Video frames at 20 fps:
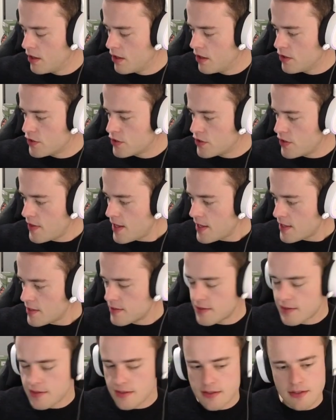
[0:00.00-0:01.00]
So
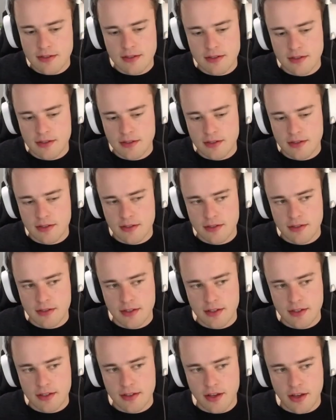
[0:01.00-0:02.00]
that's
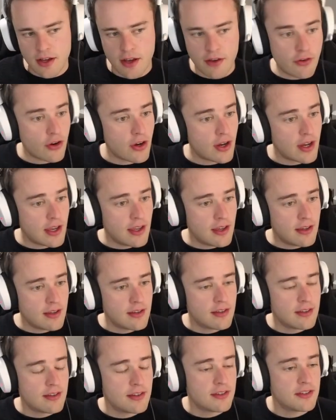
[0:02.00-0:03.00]
a very
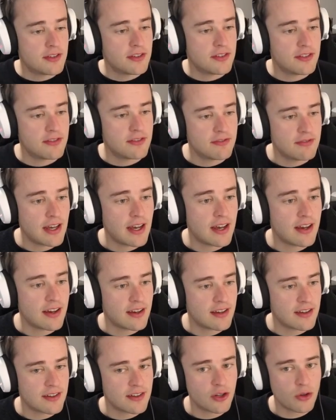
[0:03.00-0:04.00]

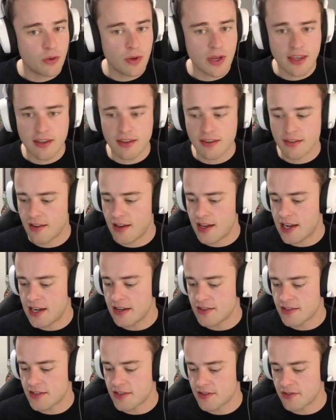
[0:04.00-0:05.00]
quick
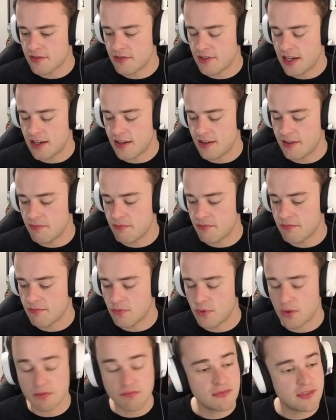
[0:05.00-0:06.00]
and,
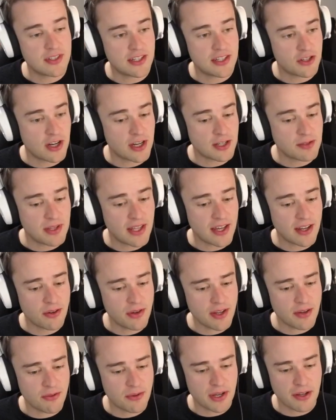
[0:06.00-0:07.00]
well, didn't turn out to be that
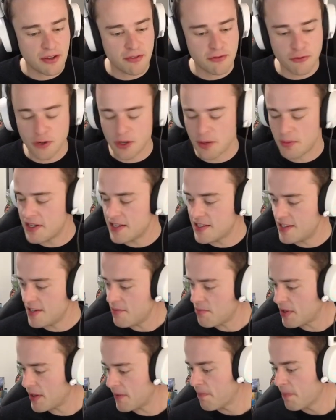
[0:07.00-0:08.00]
quick. We're 40 minutes in,
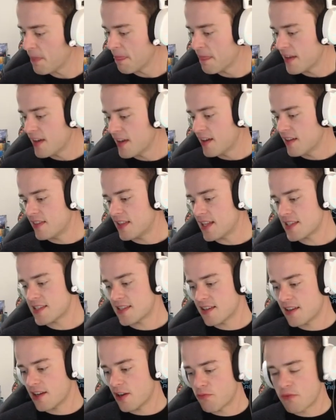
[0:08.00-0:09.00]
but that's
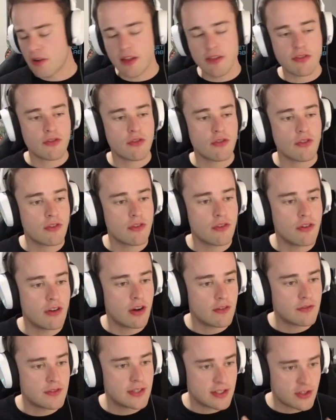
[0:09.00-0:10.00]
a run through
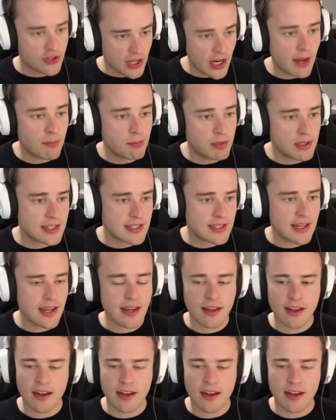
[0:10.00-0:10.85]
of this Chane Blitz deck.